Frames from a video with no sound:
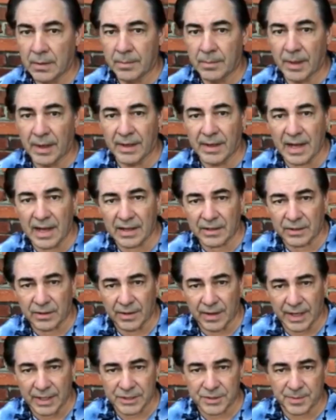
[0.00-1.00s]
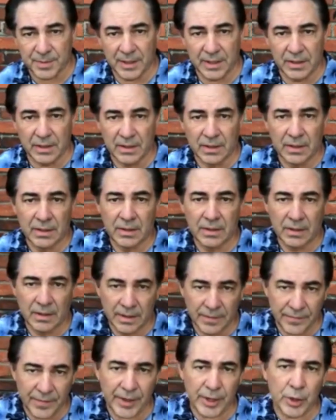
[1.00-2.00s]
My doctor asked me
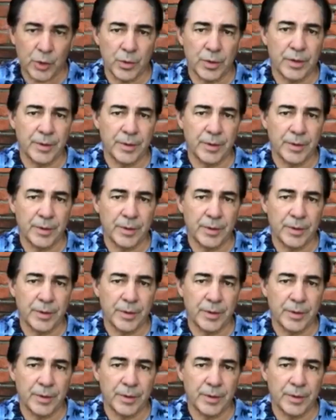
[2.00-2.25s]
if anyone